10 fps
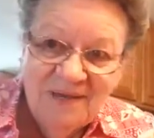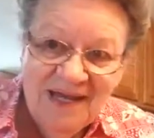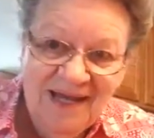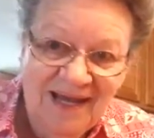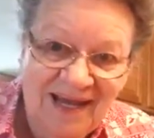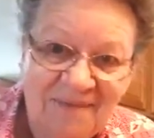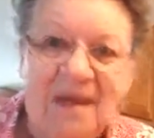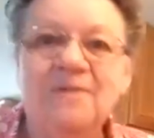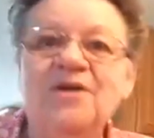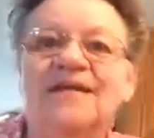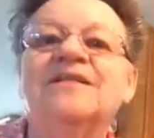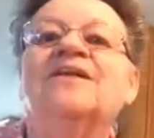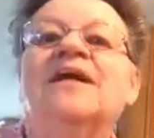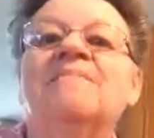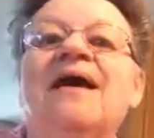me. Maybe you got to
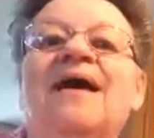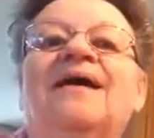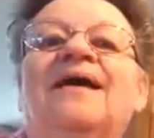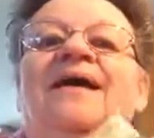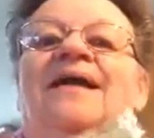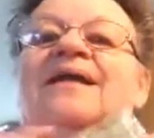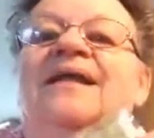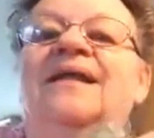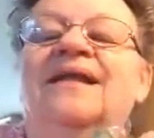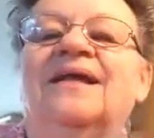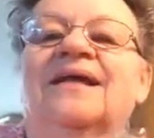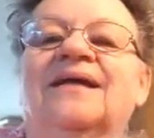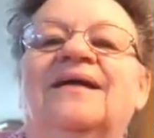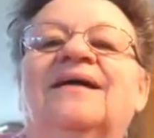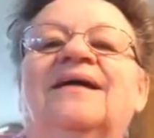look at my little,
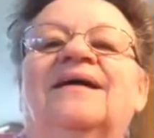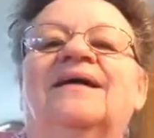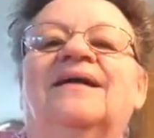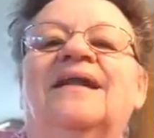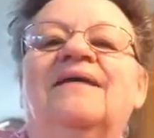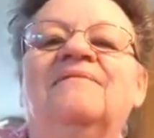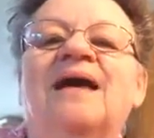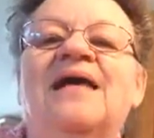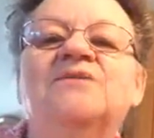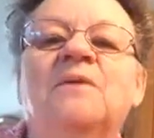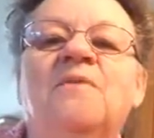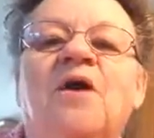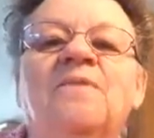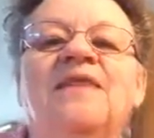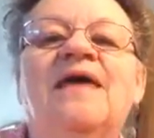my husband
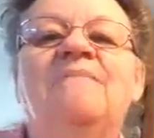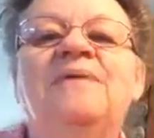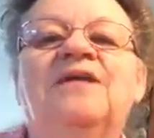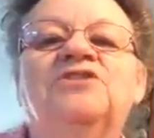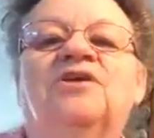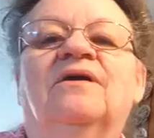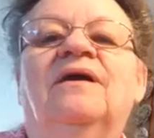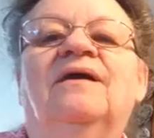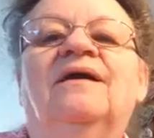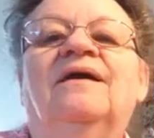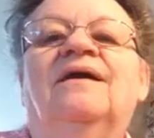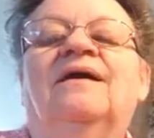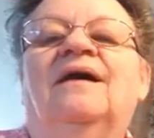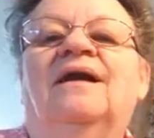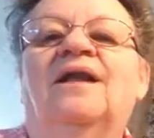bought me that picture
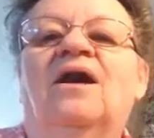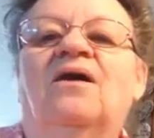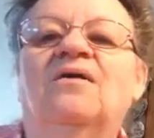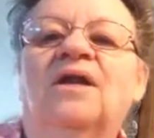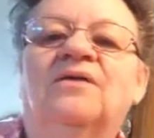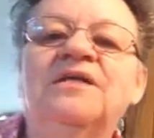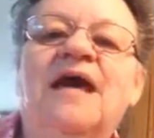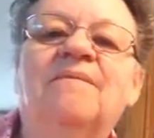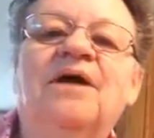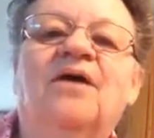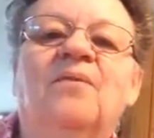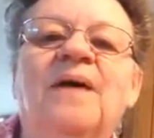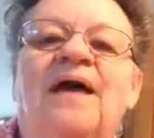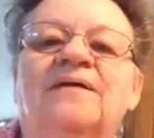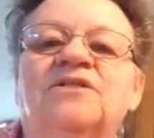a long, long time ago,
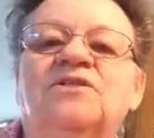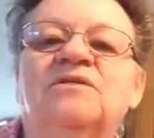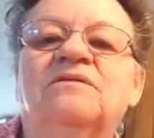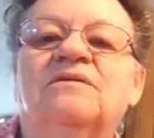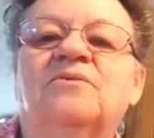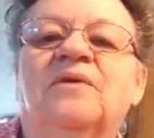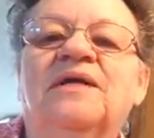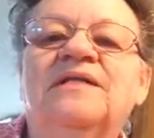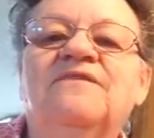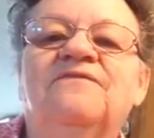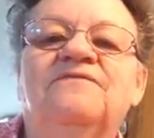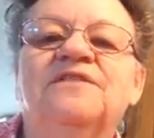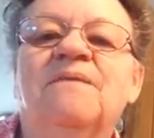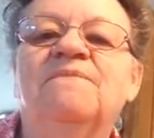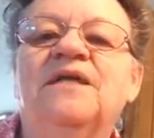about
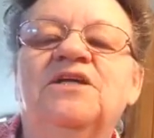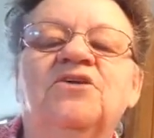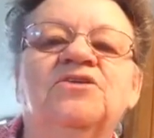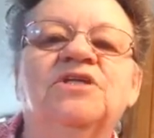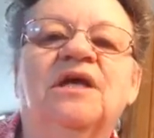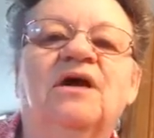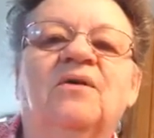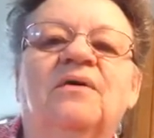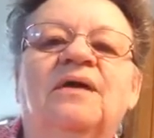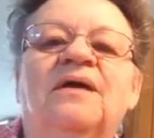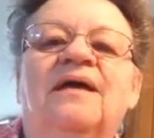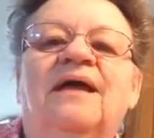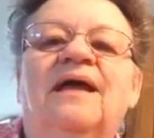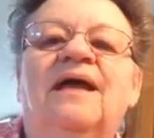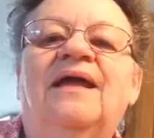20-something years ago,
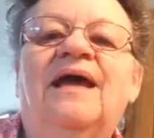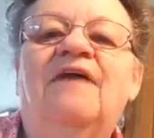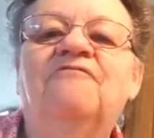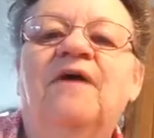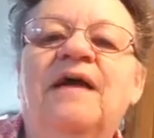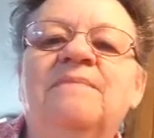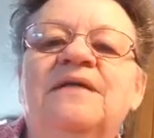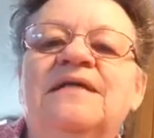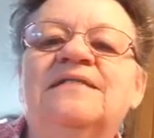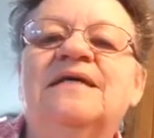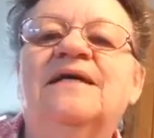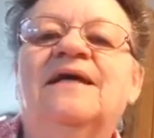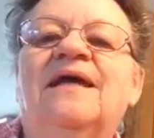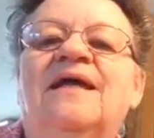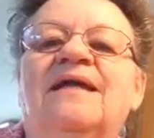and I framed it,
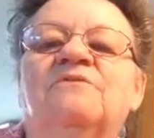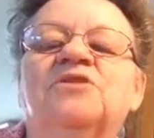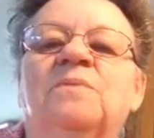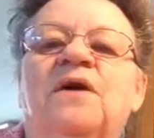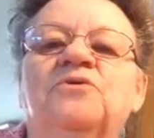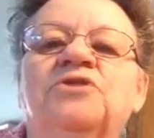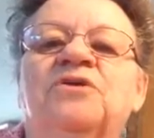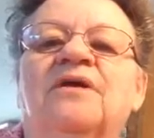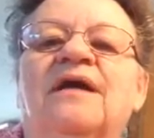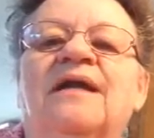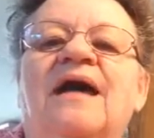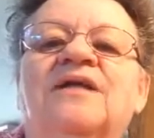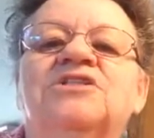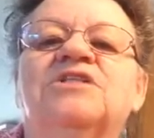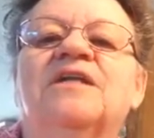and it was a poster, and I
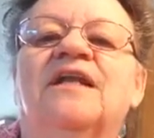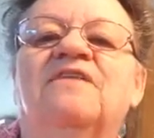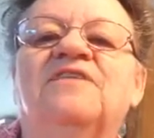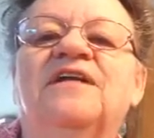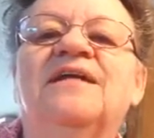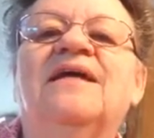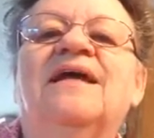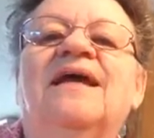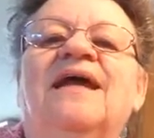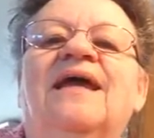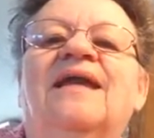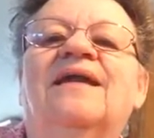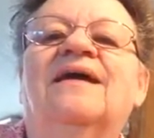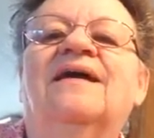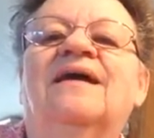just love it.
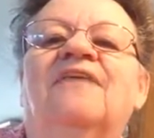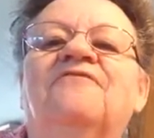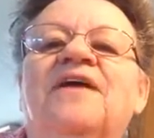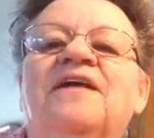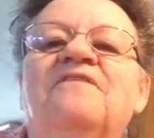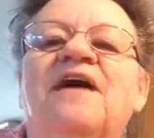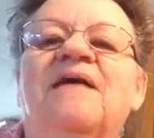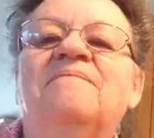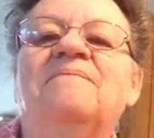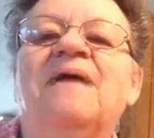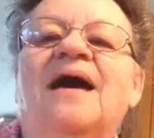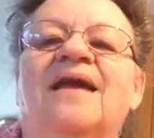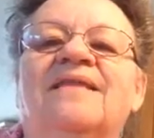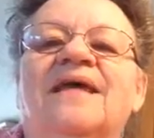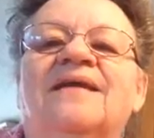And a friend of
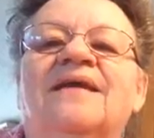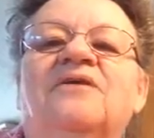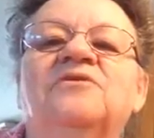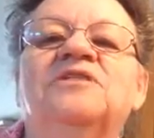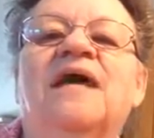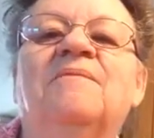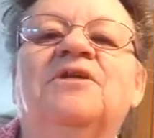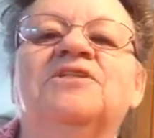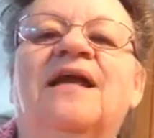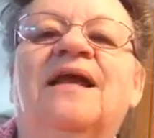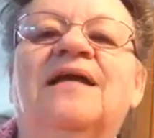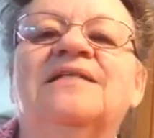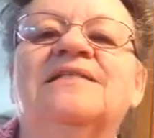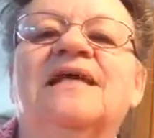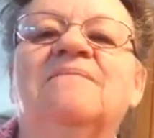mine that knows how much I like
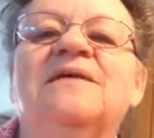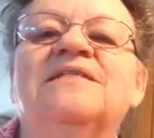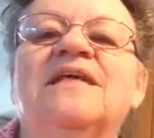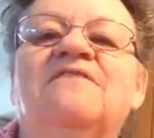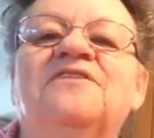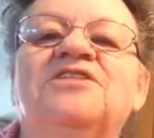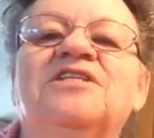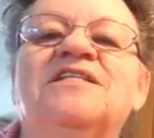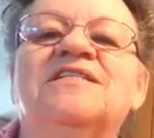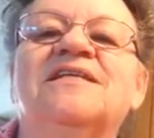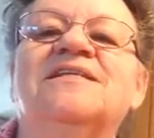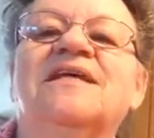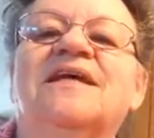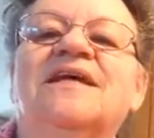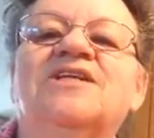to say, "Be safe in Jesus,"
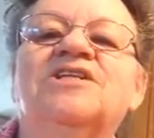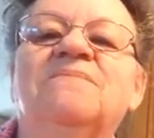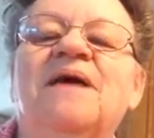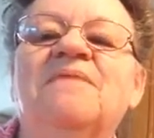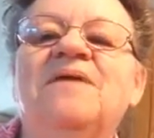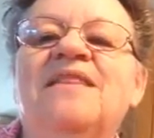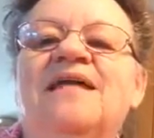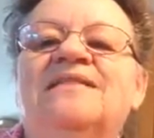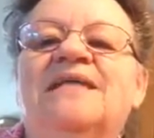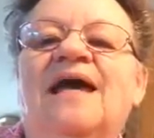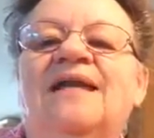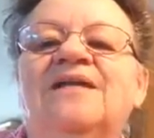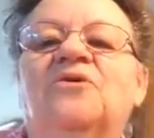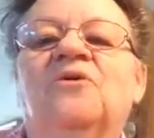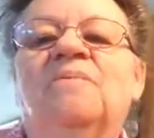she made me that sign to go